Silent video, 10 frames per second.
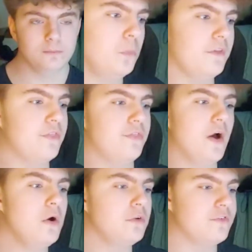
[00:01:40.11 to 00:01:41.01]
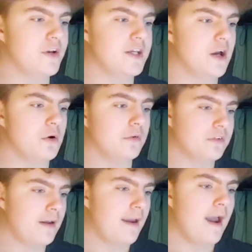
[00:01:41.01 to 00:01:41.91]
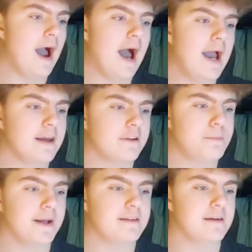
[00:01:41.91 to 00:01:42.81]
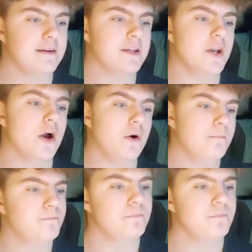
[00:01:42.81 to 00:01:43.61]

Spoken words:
With those videos, I expected, you know,